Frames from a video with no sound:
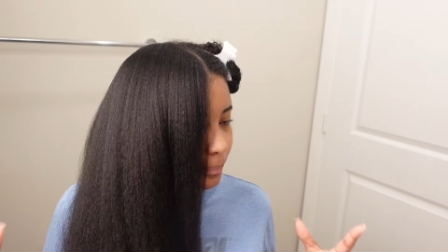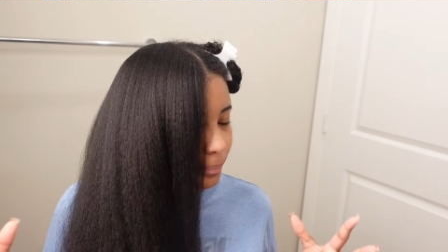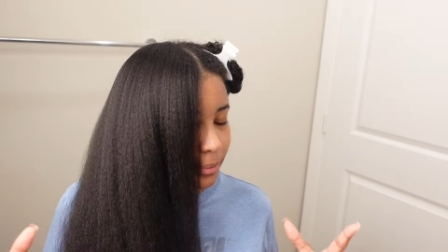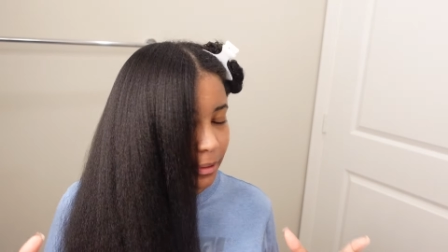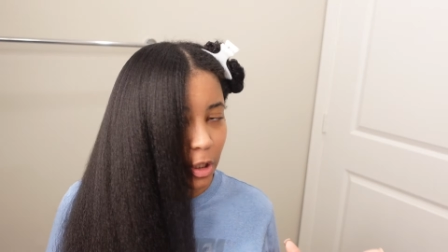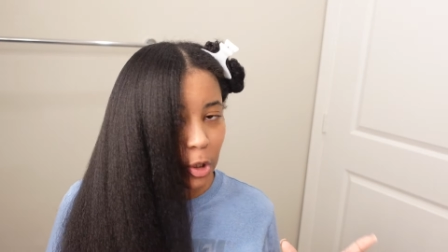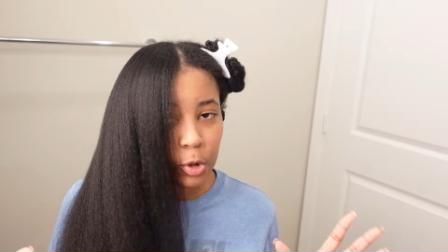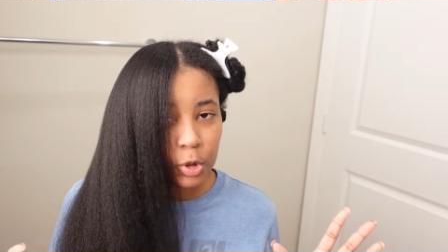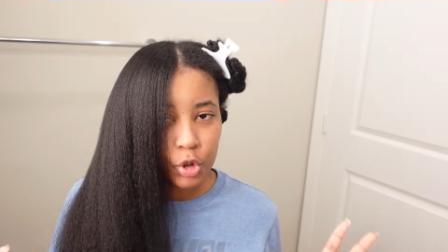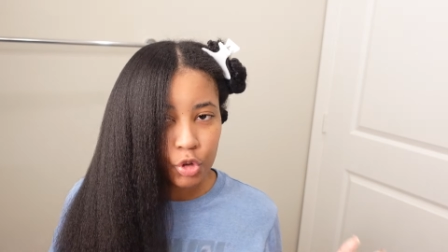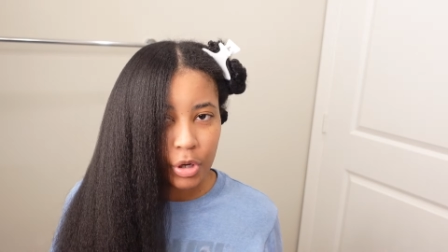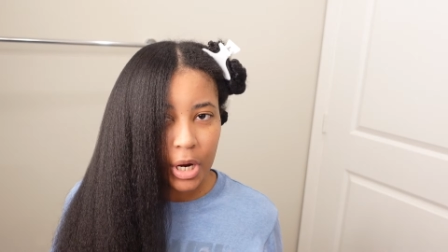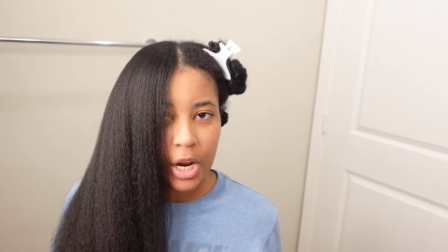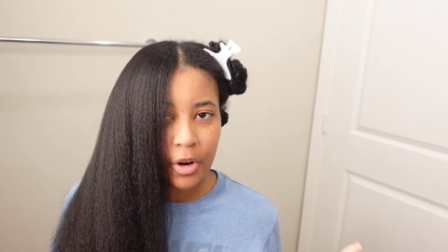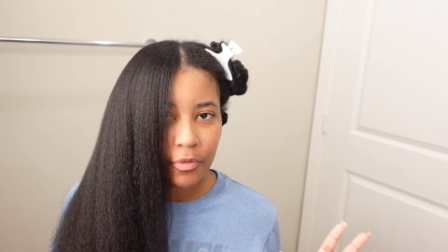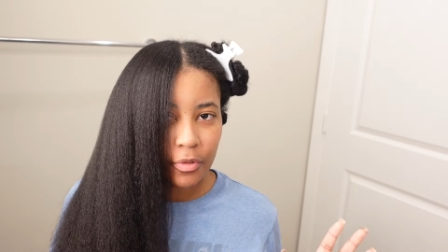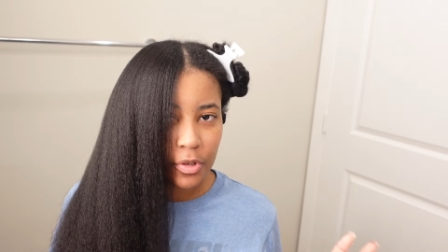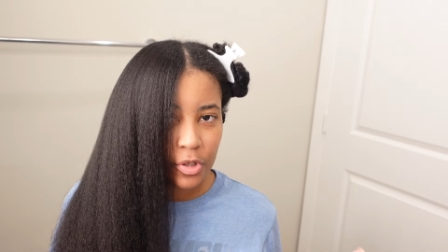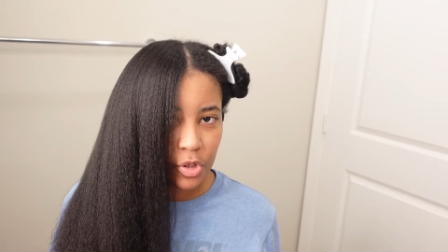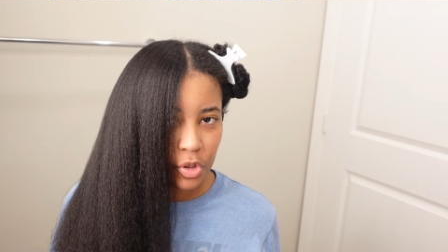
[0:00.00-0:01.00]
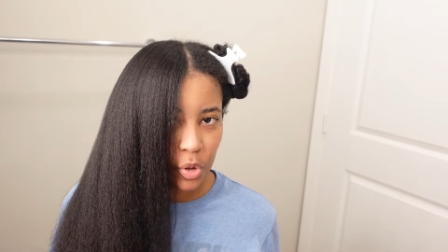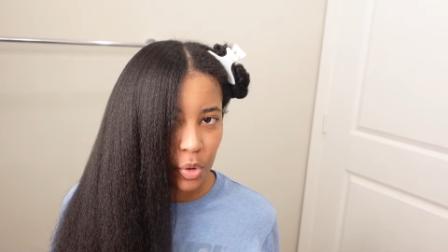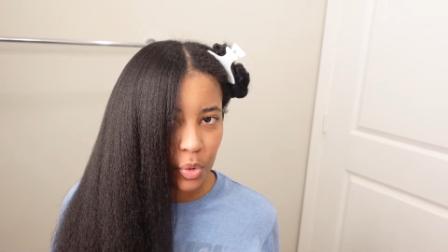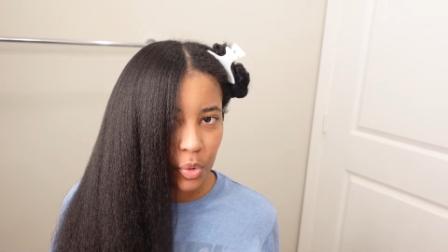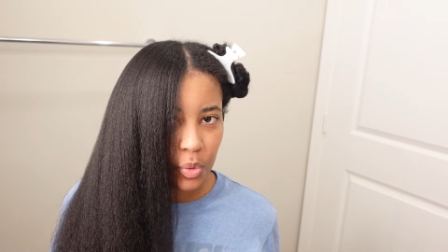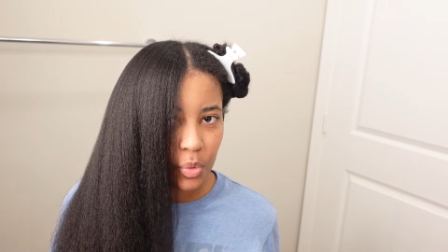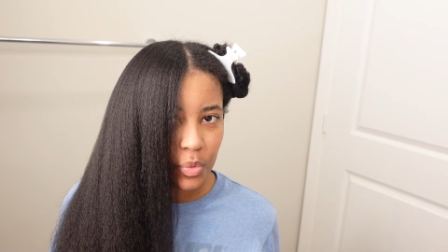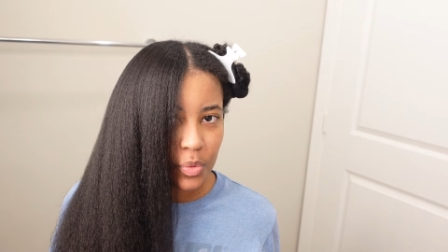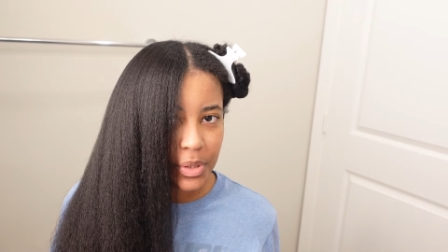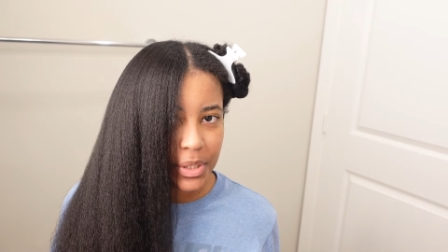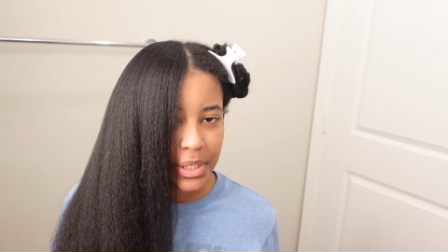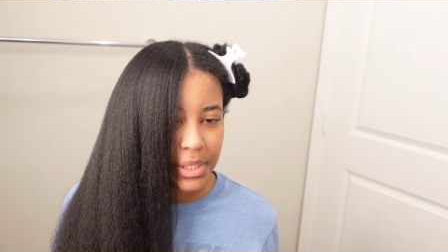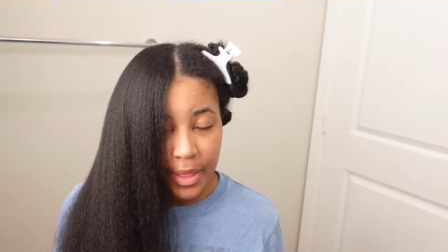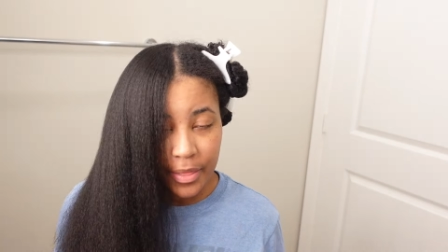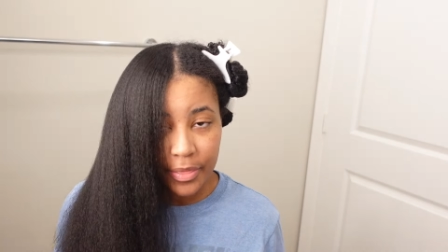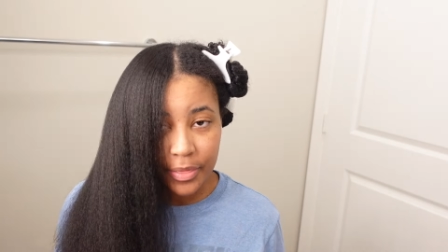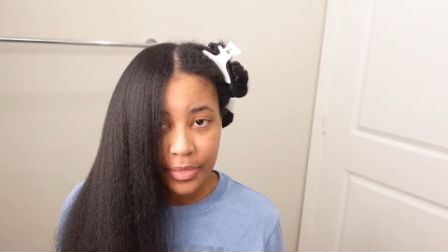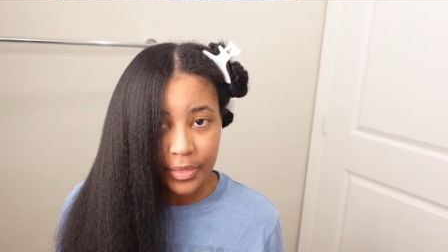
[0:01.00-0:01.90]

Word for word: blow dry results